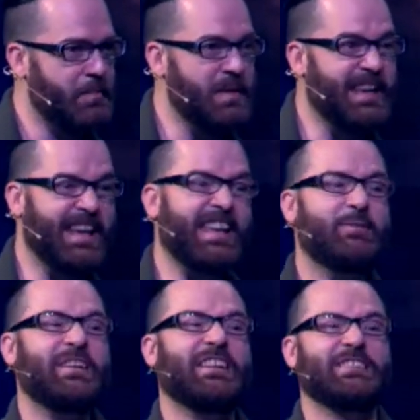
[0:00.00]
meaning
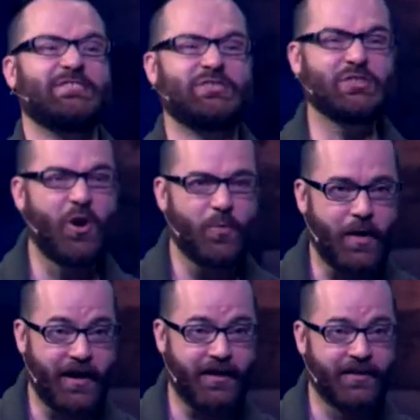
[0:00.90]
he did it so
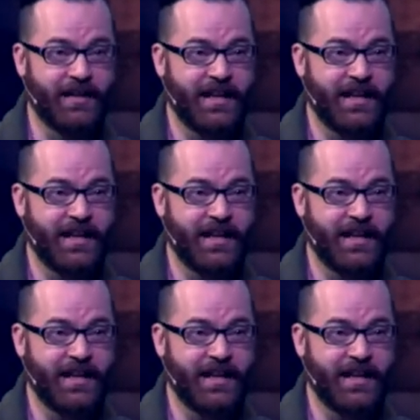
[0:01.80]
well,